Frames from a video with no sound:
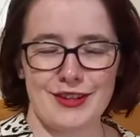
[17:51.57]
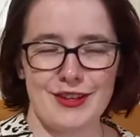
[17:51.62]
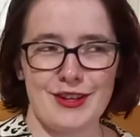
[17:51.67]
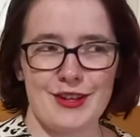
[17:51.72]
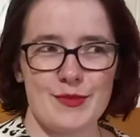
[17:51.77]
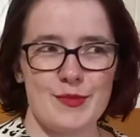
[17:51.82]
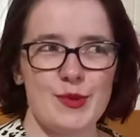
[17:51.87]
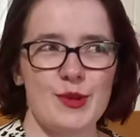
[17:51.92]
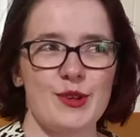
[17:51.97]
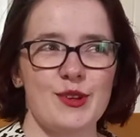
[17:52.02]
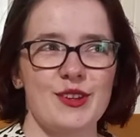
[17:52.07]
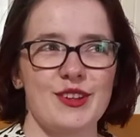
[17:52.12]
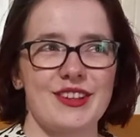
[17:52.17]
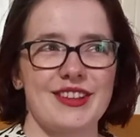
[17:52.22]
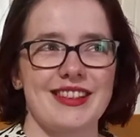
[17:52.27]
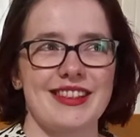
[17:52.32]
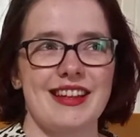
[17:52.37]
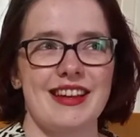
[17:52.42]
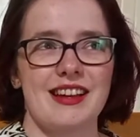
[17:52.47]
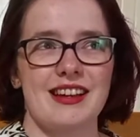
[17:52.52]
a book
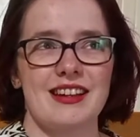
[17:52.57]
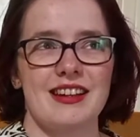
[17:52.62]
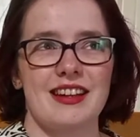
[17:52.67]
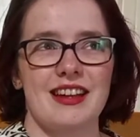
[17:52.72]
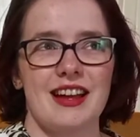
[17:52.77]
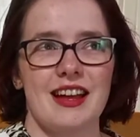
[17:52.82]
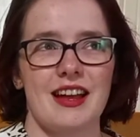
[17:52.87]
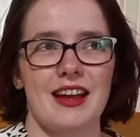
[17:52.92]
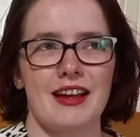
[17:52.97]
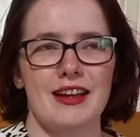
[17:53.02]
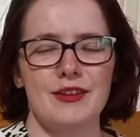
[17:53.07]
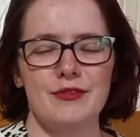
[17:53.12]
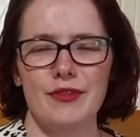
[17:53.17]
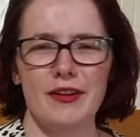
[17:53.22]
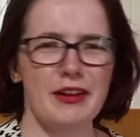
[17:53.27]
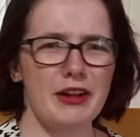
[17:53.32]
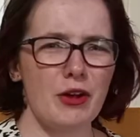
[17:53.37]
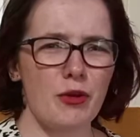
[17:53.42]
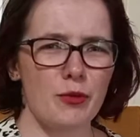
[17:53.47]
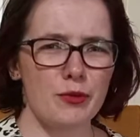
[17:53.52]
that I had a
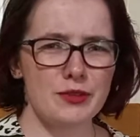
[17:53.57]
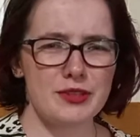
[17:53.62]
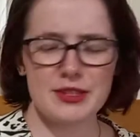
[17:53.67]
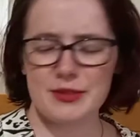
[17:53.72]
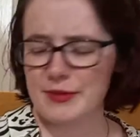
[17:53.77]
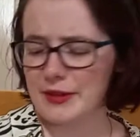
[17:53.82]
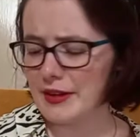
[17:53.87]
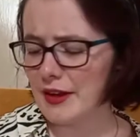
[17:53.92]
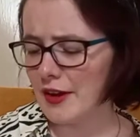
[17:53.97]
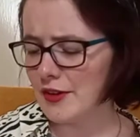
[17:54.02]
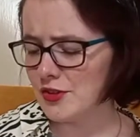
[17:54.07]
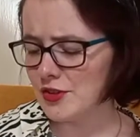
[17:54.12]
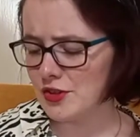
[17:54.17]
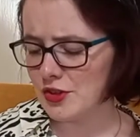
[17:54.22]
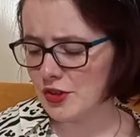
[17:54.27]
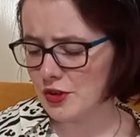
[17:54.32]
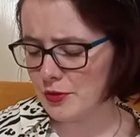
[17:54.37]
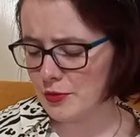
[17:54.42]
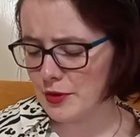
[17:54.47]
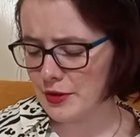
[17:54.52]
very wholesome encounter to
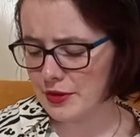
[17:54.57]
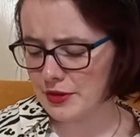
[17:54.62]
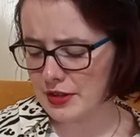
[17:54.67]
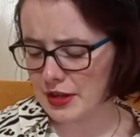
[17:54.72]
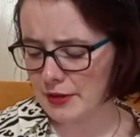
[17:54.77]
go with.